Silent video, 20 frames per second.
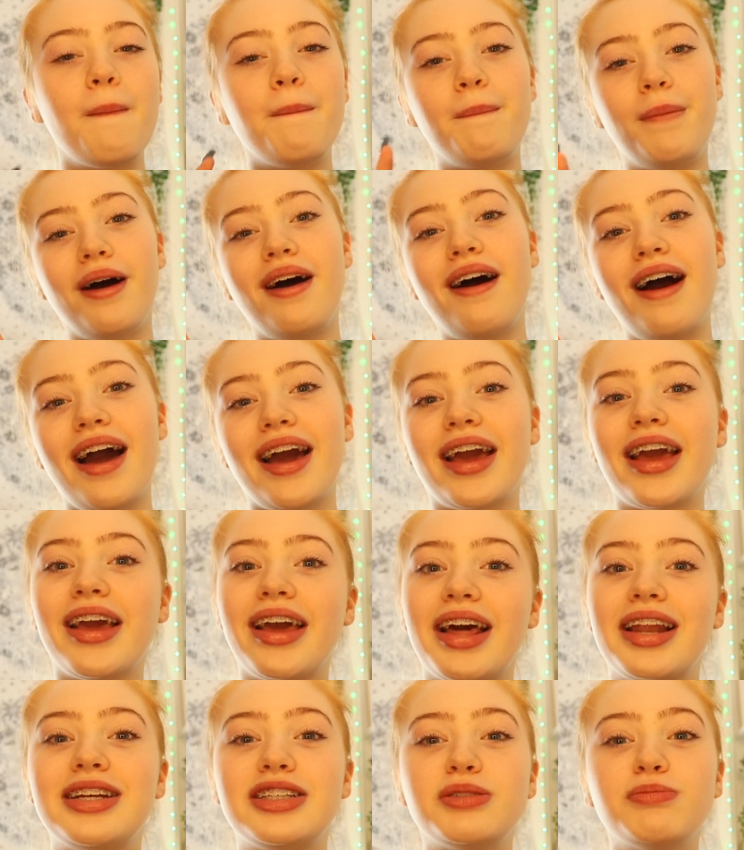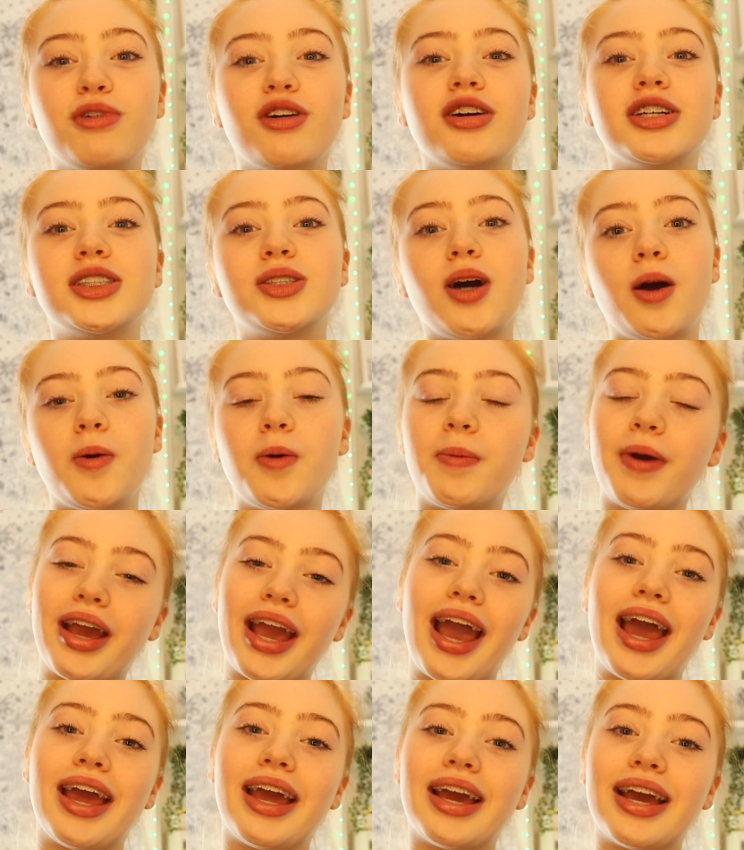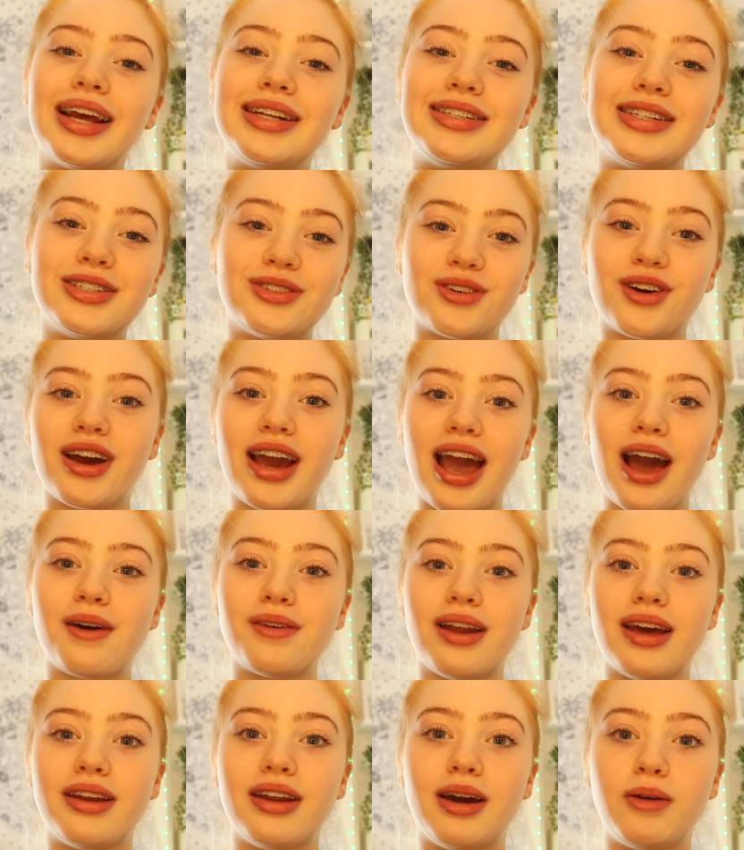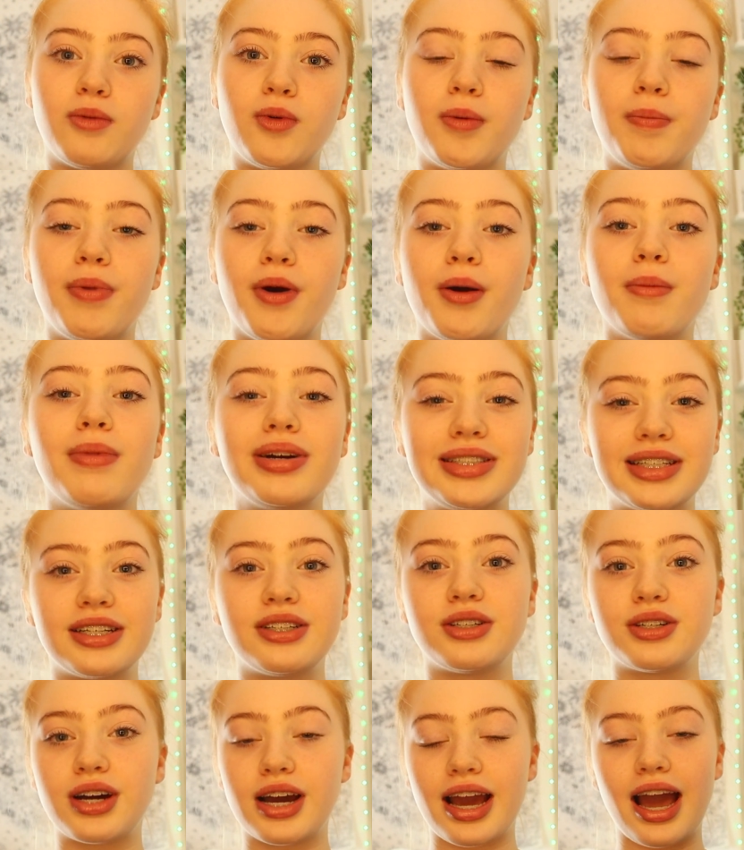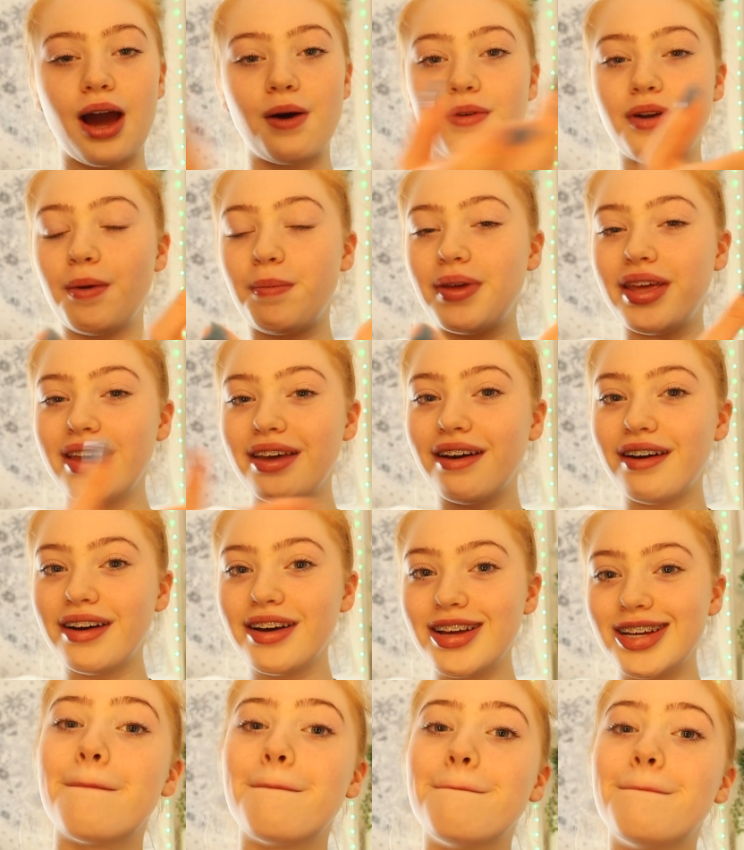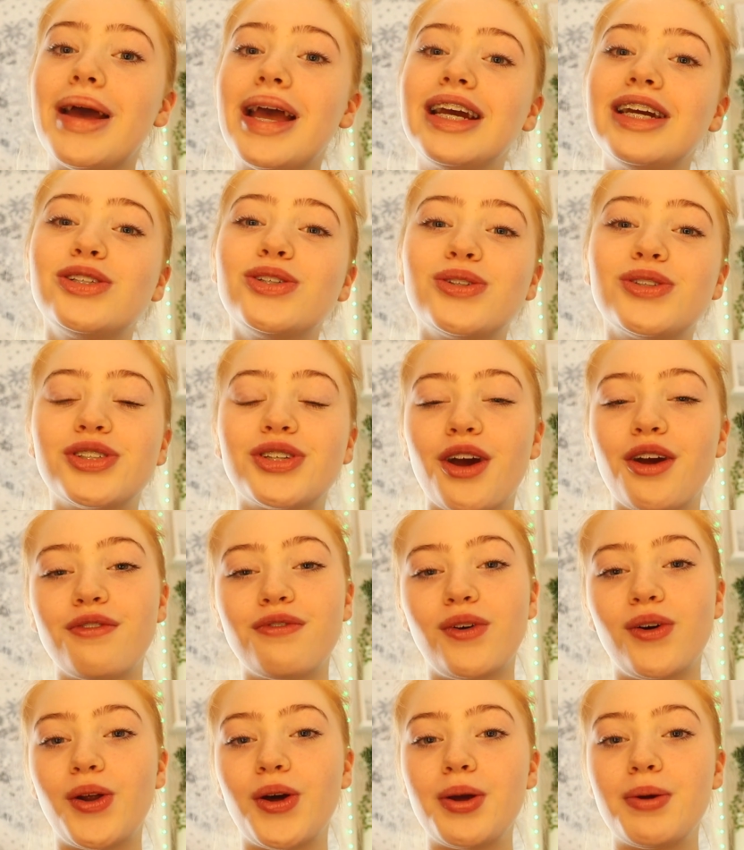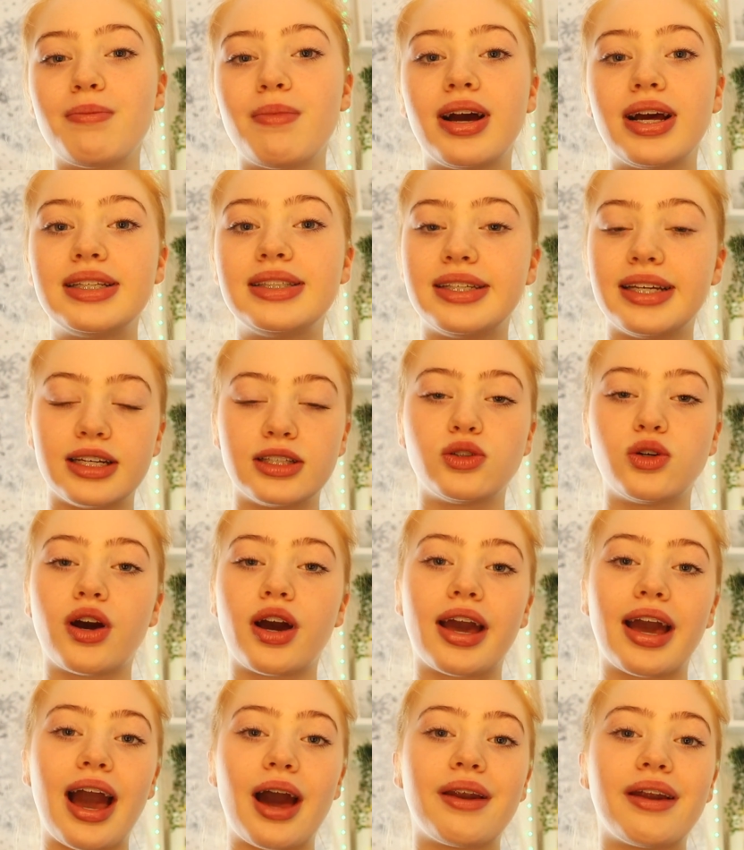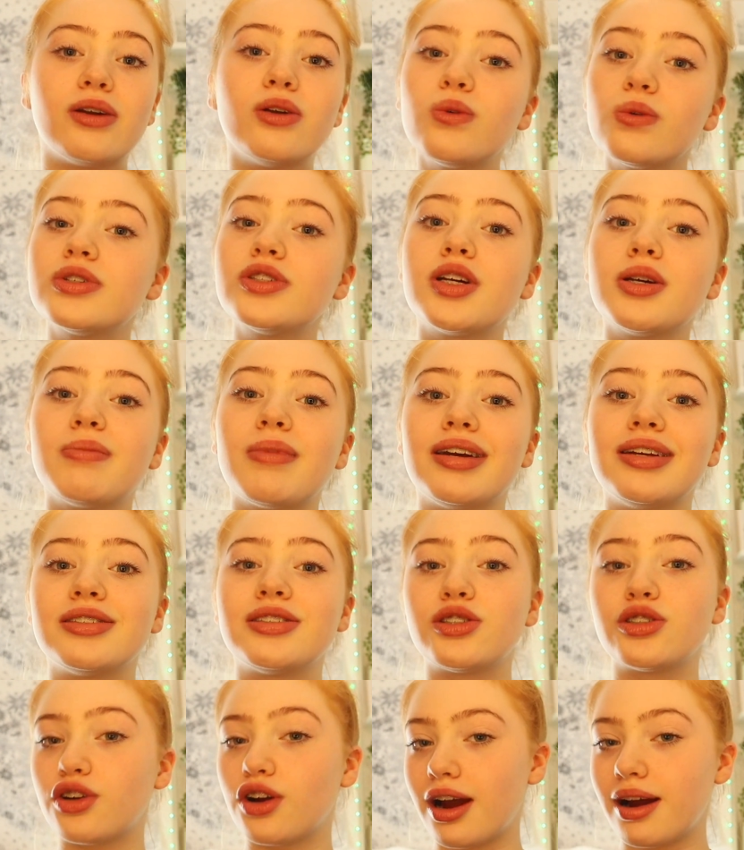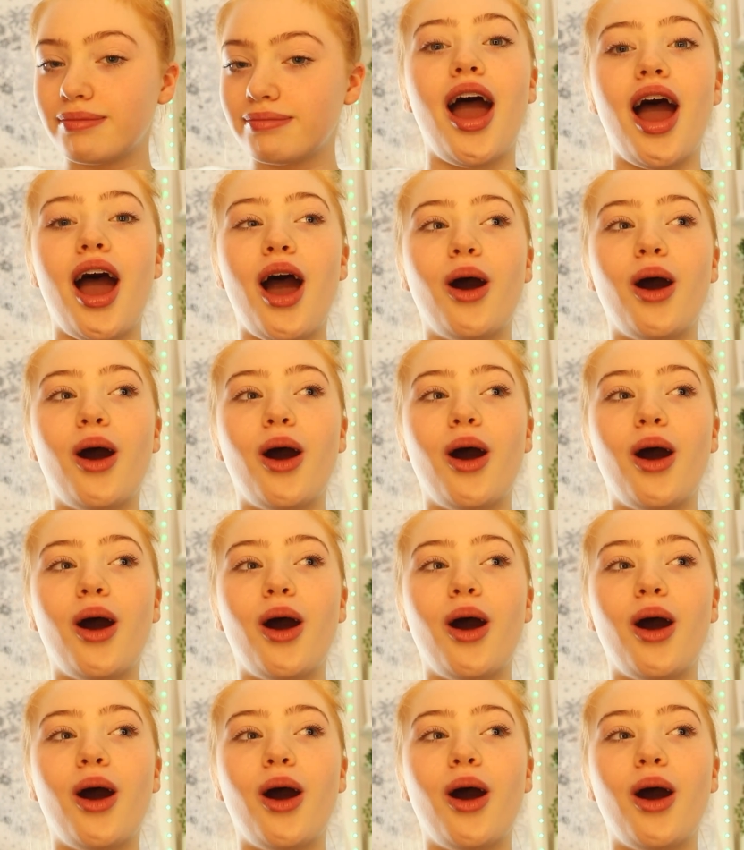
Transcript: But I can get it tomorrow, so I will be getting a TikTok account and I will put my TikTok account up here. Make sure to go follow my TikTok account and also my Instagram.